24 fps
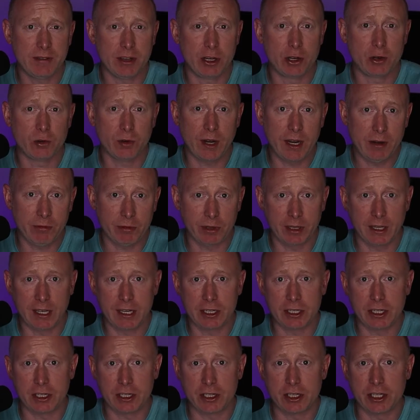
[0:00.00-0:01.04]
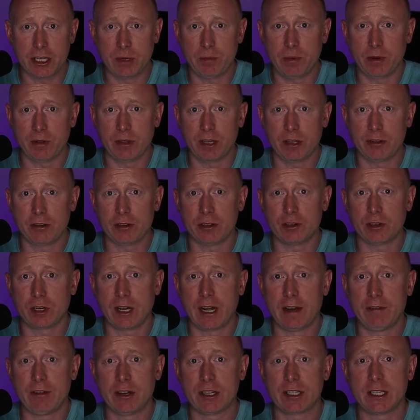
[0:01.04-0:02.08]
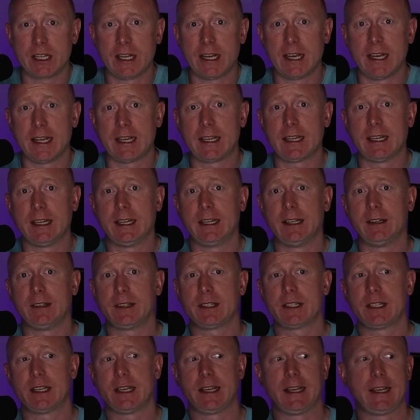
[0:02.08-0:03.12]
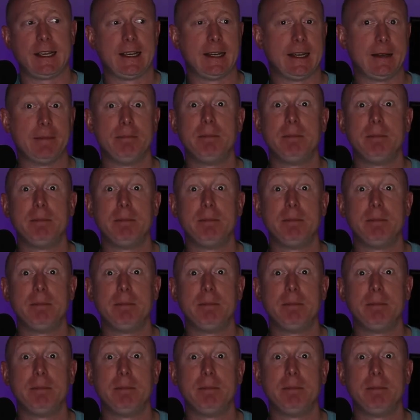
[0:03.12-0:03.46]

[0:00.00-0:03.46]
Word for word: have a great relationship with other drivers like, uh, say, uh,